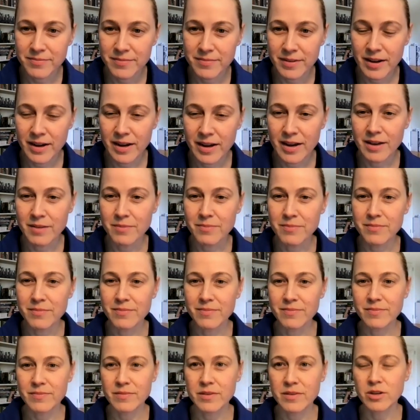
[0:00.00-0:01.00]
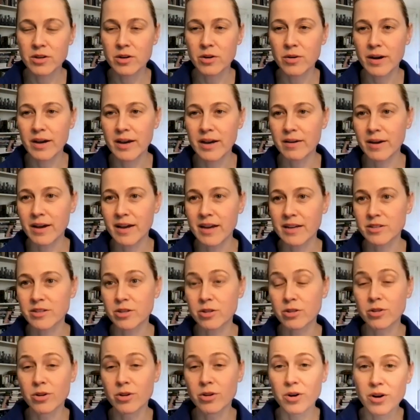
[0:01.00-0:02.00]
I had to
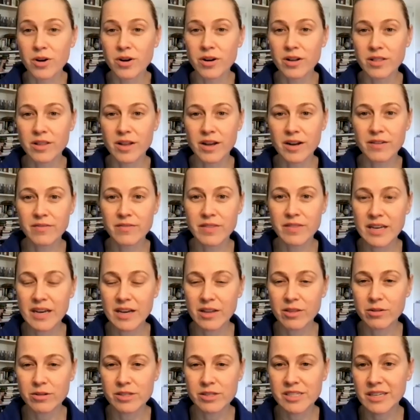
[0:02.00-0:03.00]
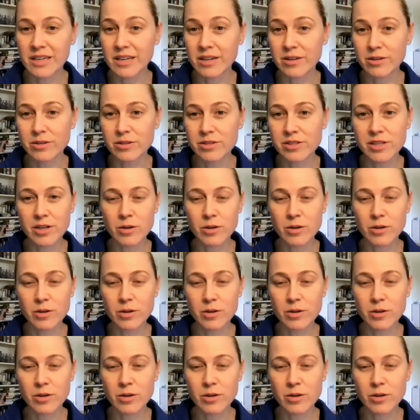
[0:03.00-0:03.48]
learn a lot of the other skills.